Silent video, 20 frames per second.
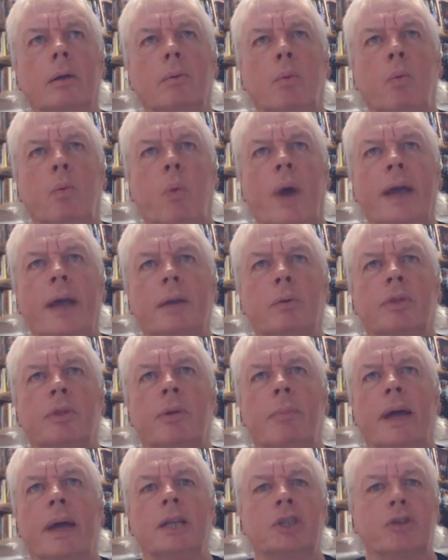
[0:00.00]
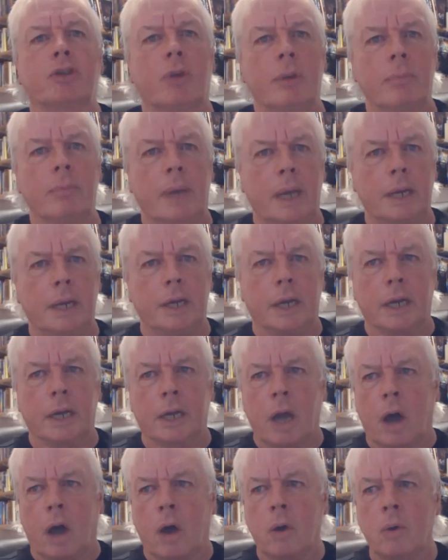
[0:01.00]
where do the mainstream media
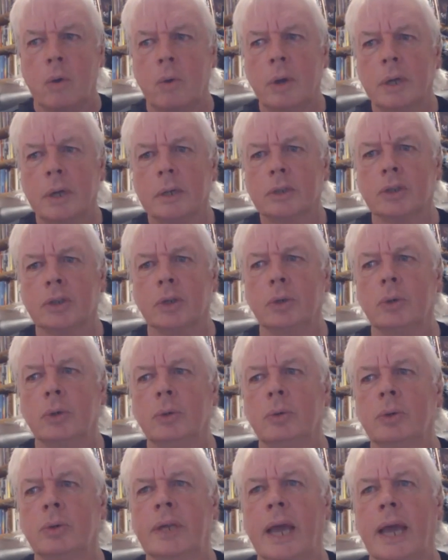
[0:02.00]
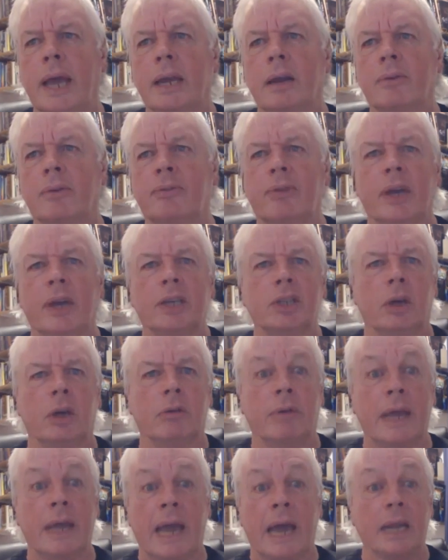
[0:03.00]
go to get a fix
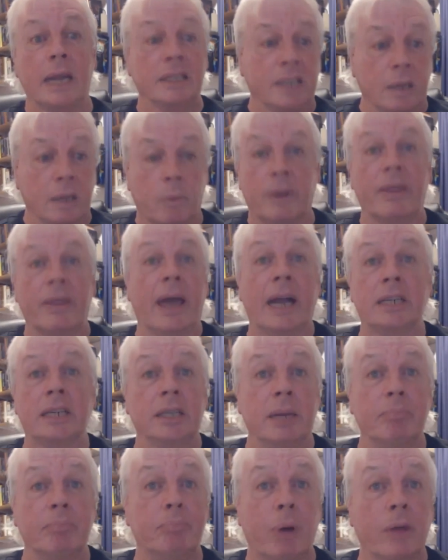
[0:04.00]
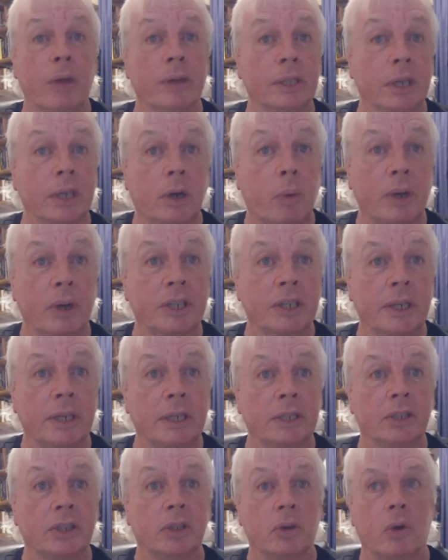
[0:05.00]
on reality when they actually bother to question
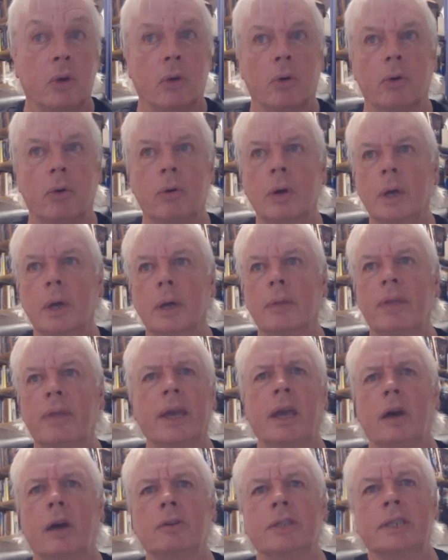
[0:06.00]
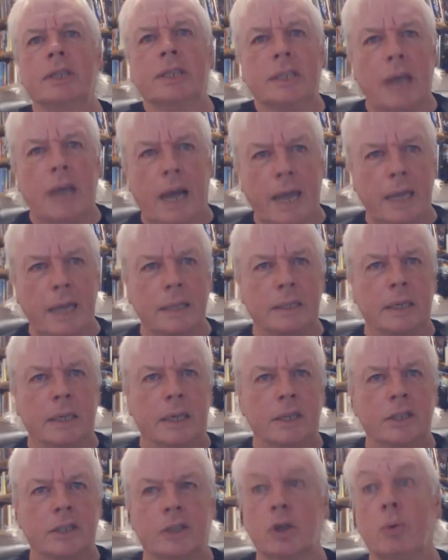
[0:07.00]
it at all? They go to
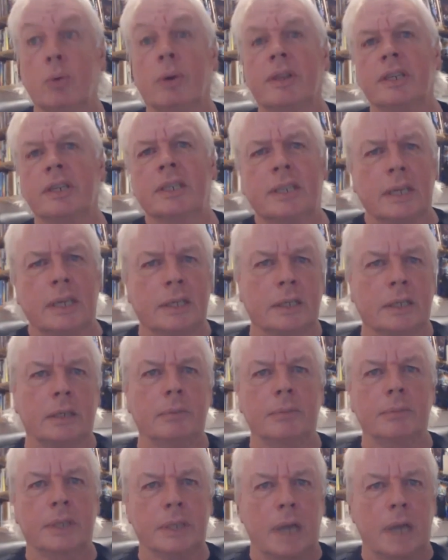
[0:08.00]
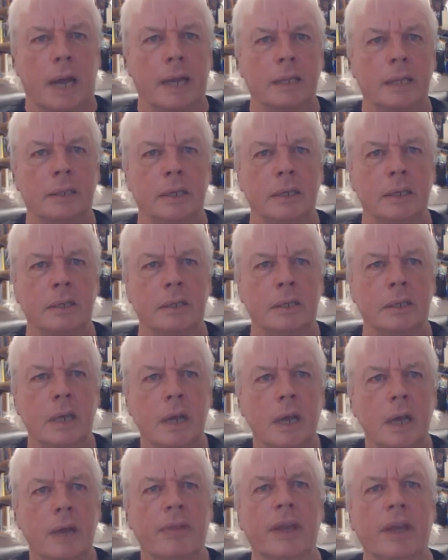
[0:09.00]
scientists. So what are the systems scientists?
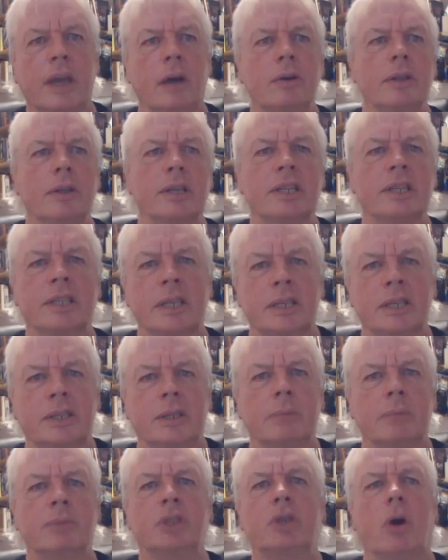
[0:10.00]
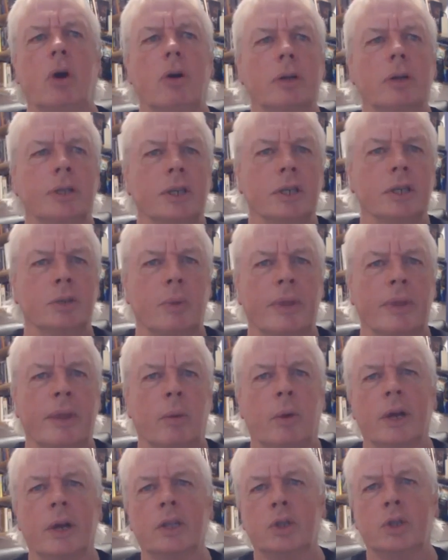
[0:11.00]
They go to the systems doctors when they
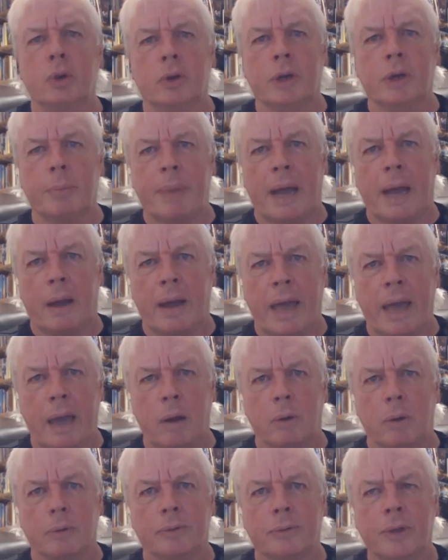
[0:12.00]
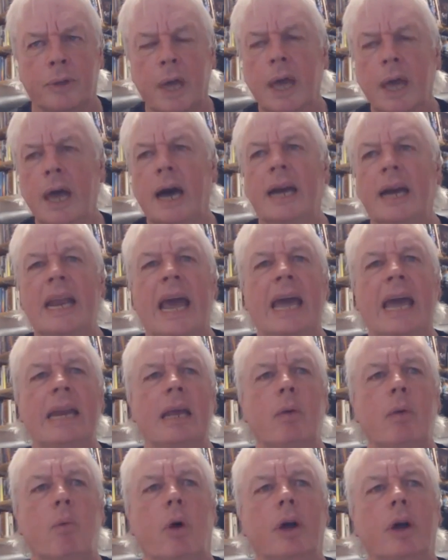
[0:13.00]
want to talk about health. And
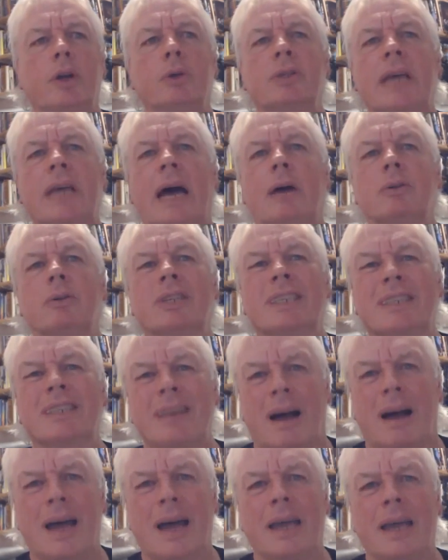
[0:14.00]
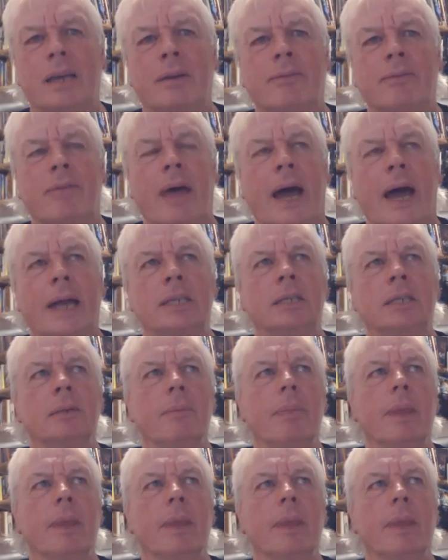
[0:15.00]
anyone who's outside of that